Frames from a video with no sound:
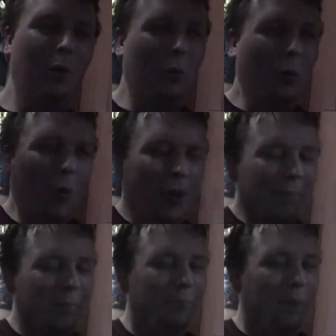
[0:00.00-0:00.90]

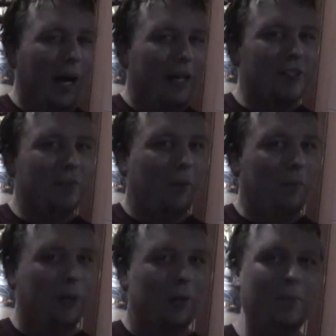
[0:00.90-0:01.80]
What possible
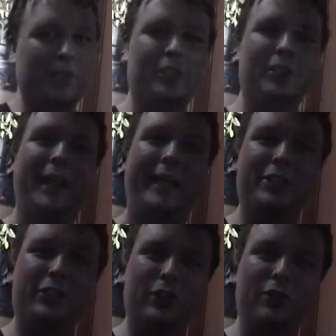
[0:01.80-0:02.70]
purpose could
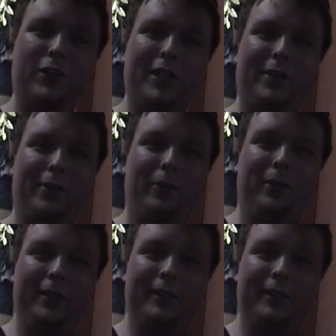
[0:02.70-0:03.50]
that serve to you?